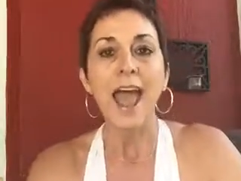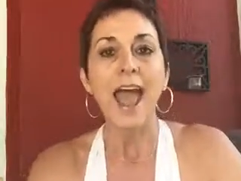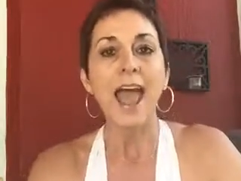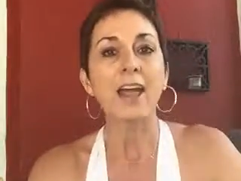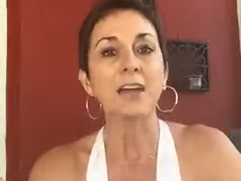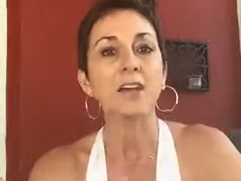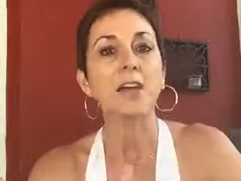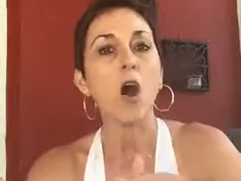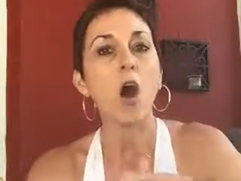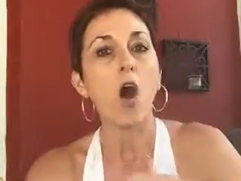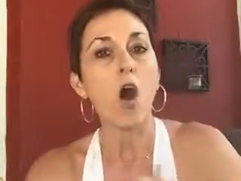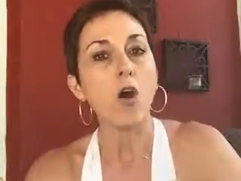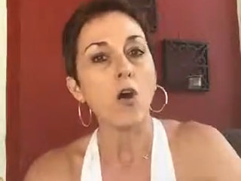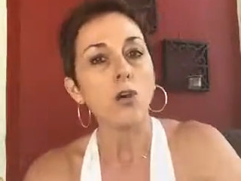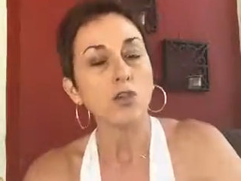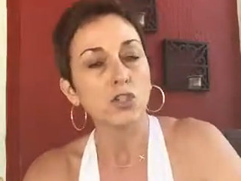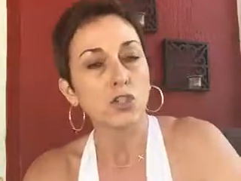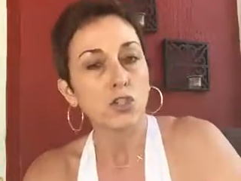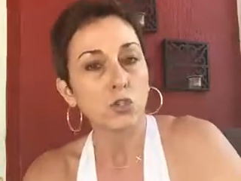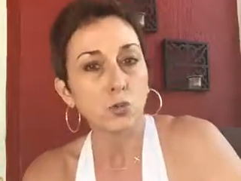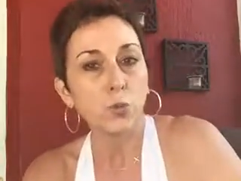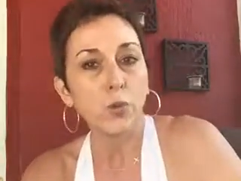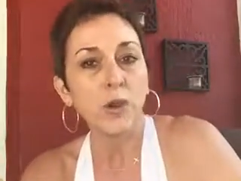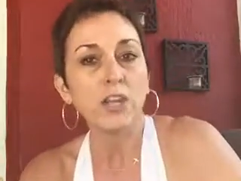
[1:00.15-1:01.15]
and
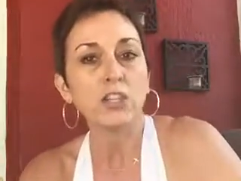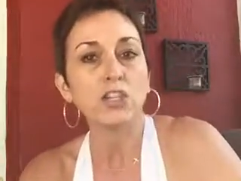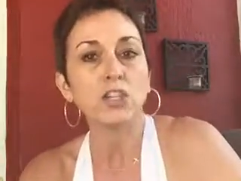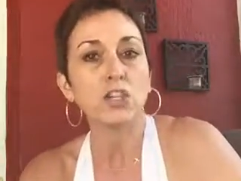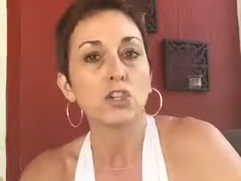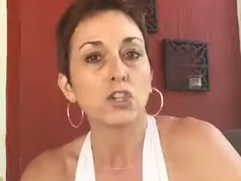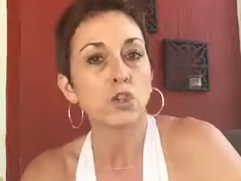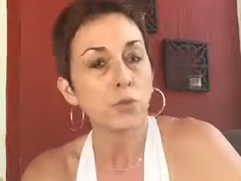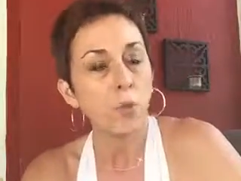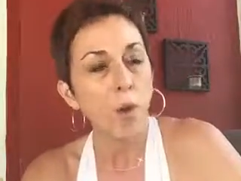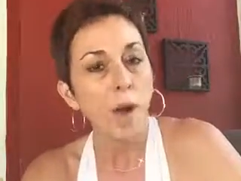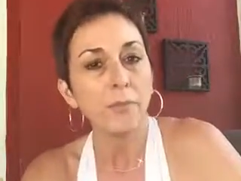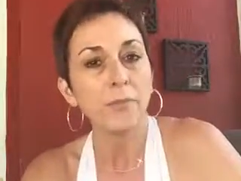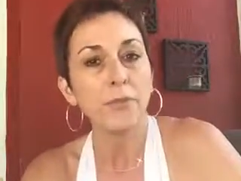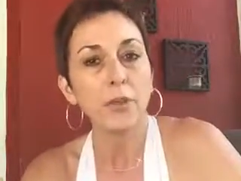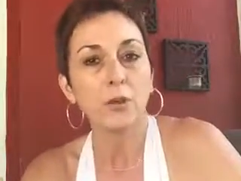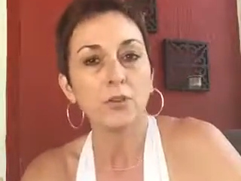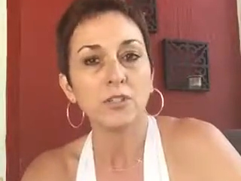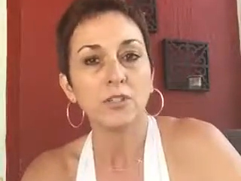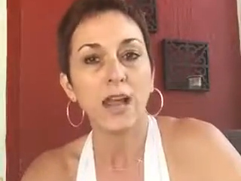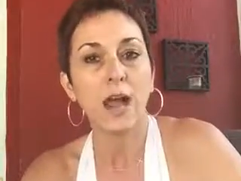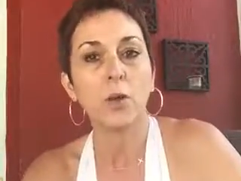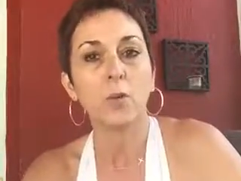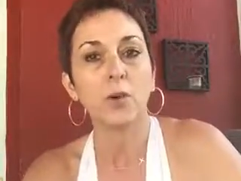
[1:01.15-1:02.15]
swap
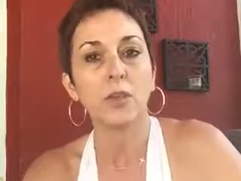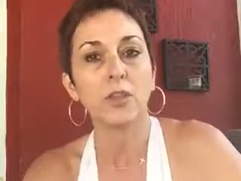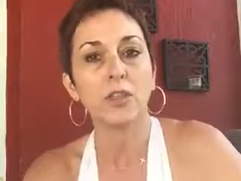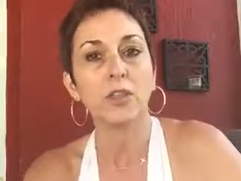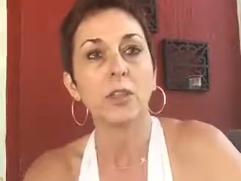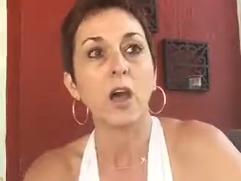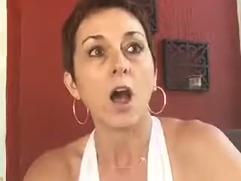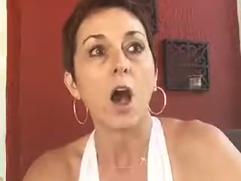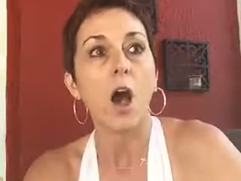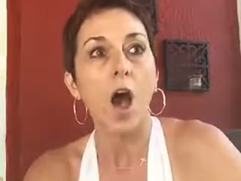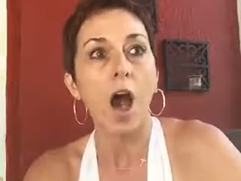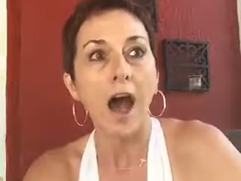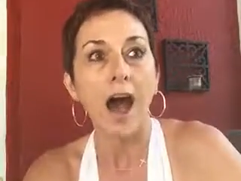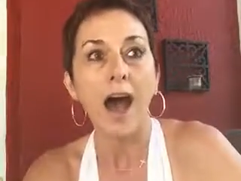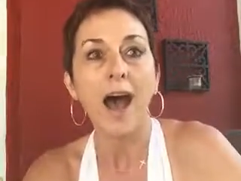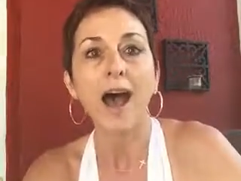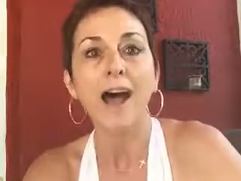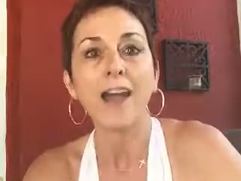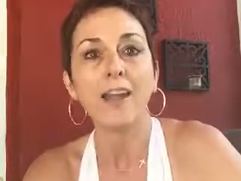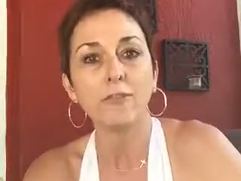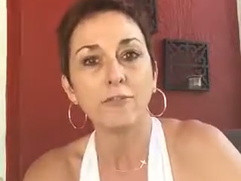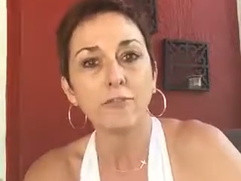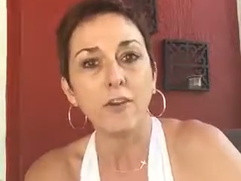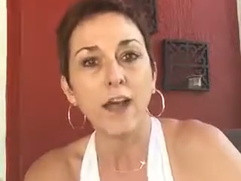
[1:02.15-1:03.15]
those out with
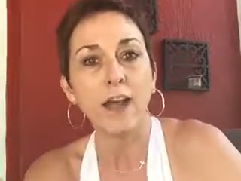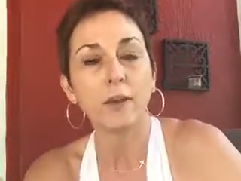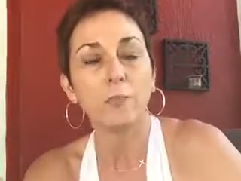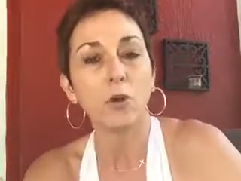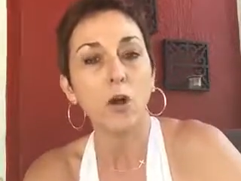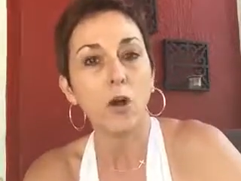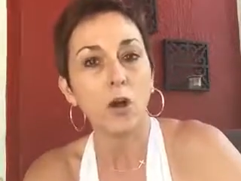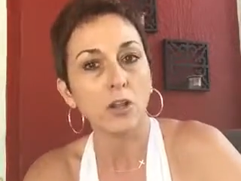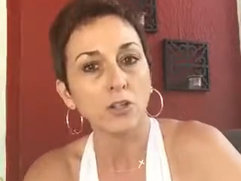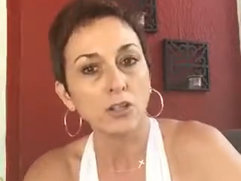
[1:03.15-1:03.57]
high fiber